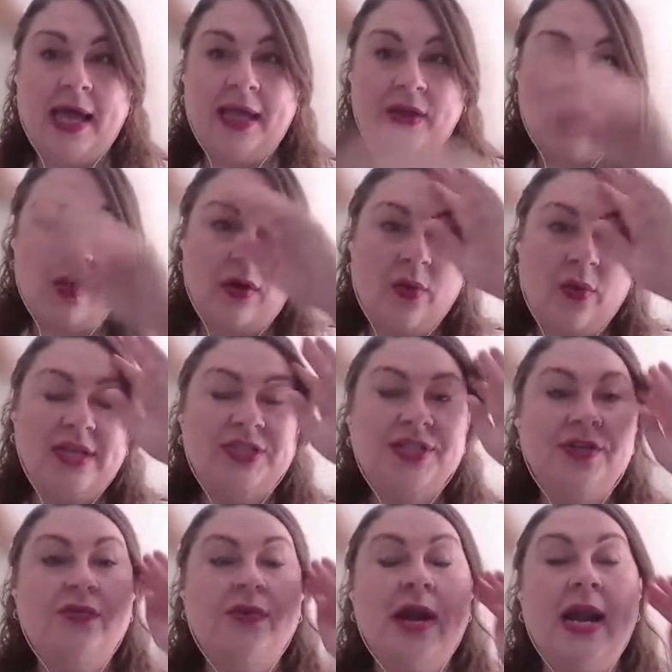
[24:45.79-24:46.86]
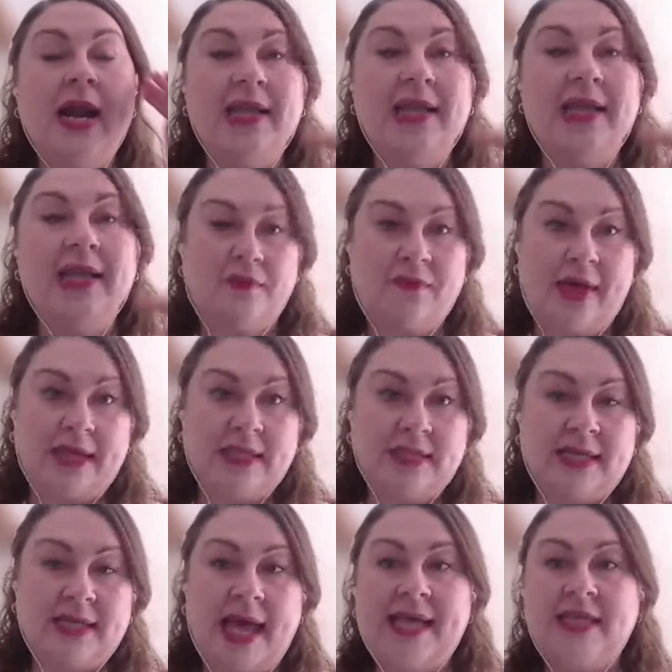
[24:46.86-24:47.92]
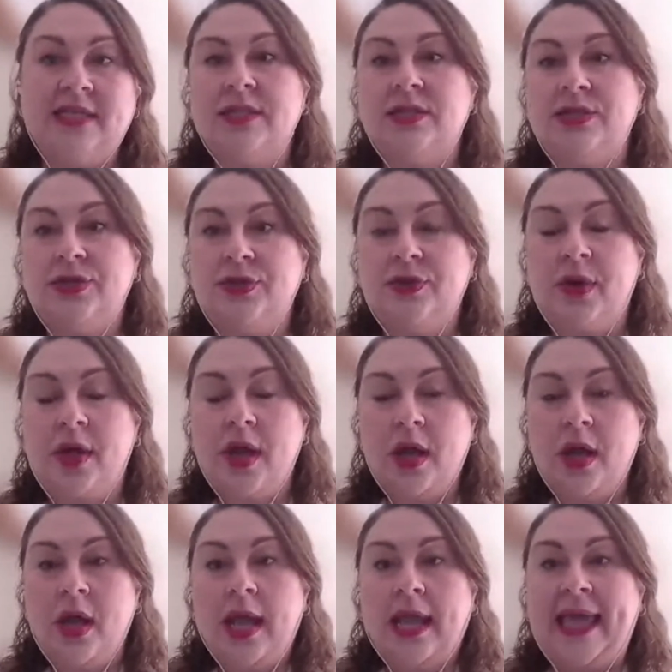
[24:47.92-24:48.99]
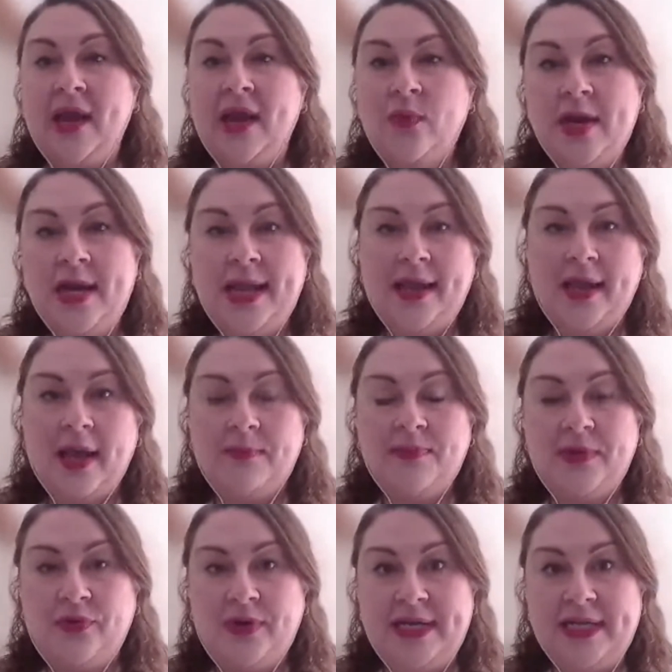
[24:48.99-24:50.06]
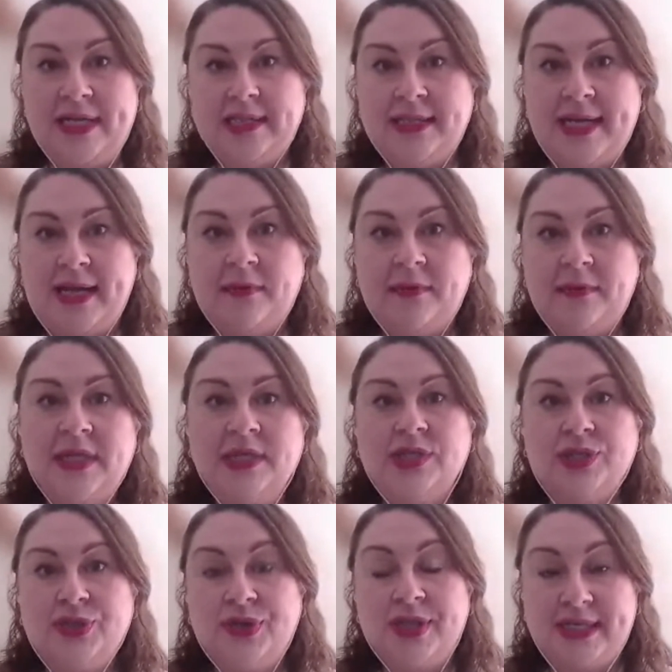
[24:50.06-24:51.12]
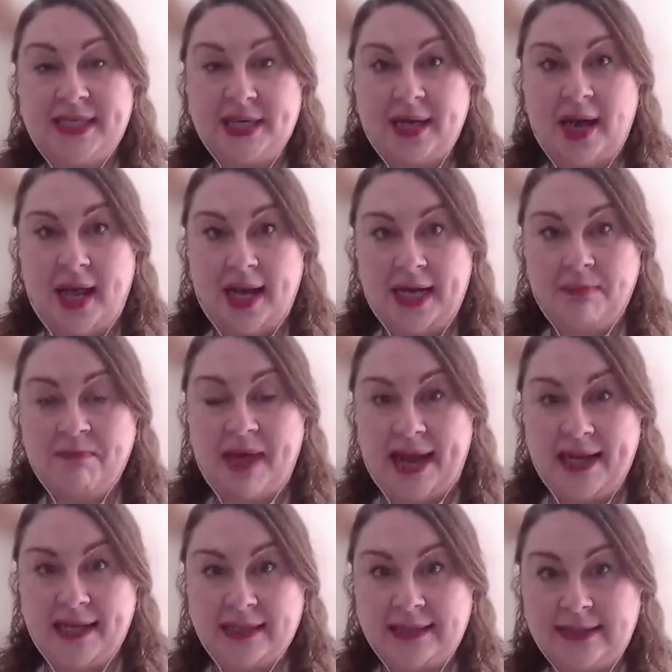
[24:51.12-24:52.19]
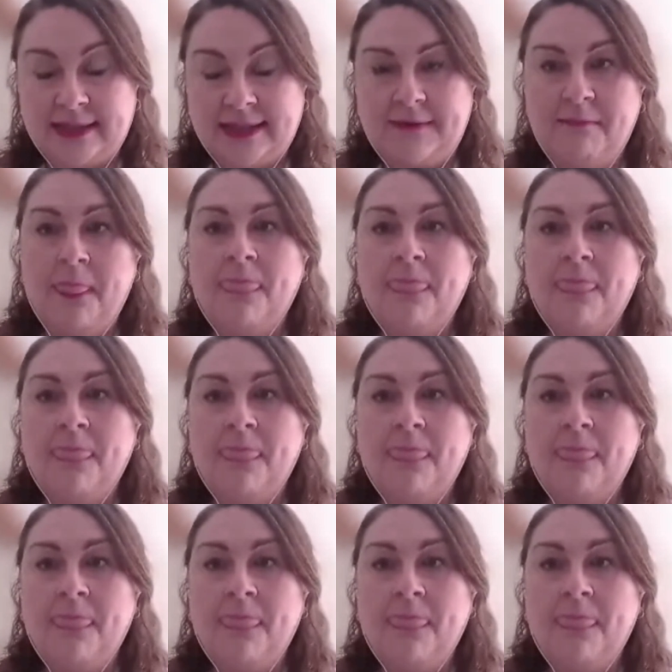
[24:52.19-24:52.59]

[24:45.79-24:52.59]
your question relates to the fact as to can we link up the reinstatements to the declining balance?